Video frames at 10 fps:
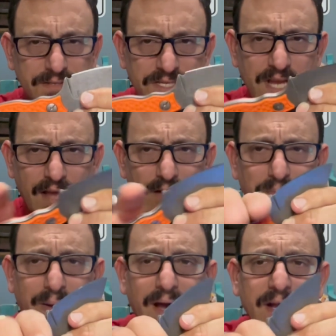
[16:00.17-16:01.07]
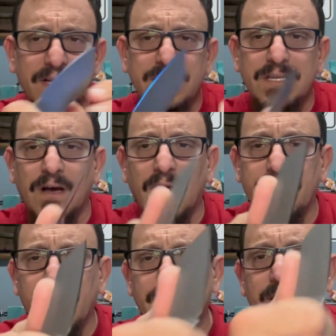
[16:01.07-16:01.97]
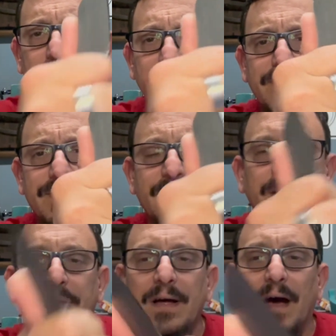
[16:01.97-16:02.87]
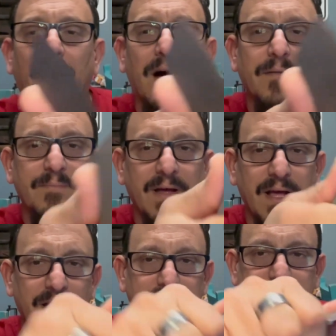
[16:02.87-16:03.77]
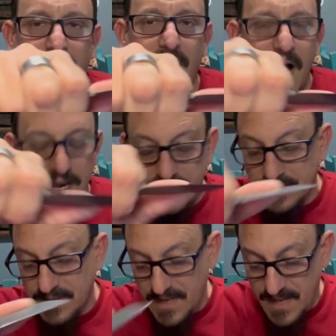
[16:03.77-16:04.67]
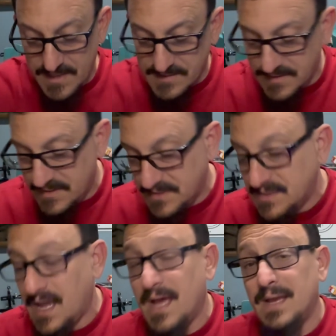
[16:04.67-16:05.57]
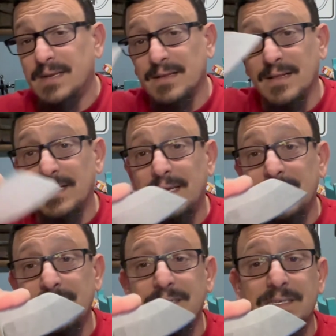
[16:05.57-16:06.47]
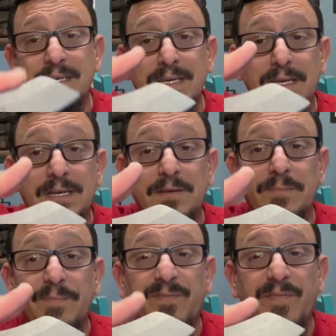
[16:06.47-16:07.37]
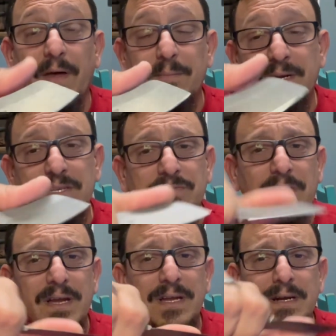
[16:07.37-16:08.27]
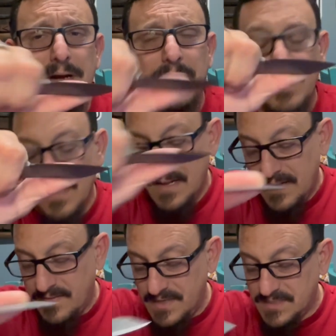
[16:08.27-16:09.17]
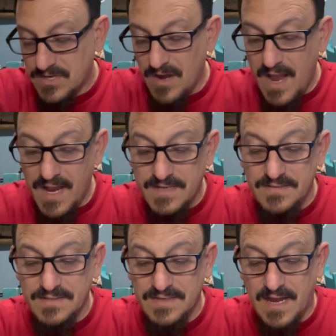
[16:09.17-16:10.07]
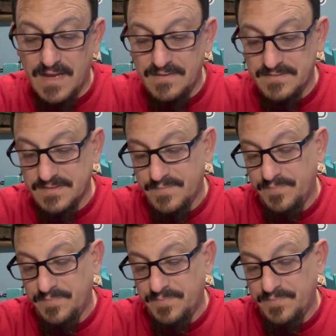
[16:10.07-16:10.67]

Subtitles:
shadow boxed on that knife. It's an excellent design. EDC, your thumb gets right here. These are excellent knives.